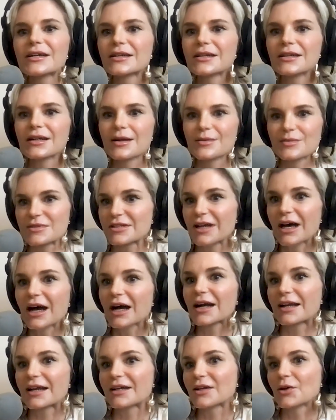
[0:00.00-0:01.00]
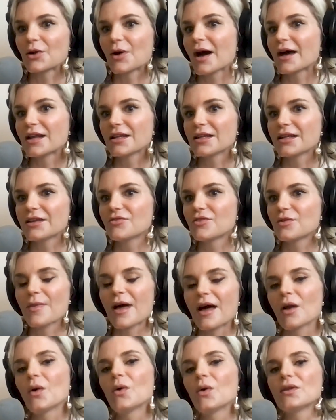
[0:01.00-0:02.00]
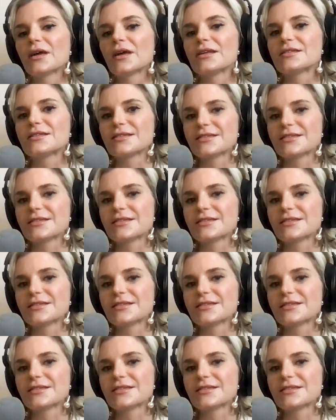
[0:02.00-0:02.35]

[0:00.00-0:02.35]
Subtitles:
I'm stuck. I don't know how to live from that wholeness.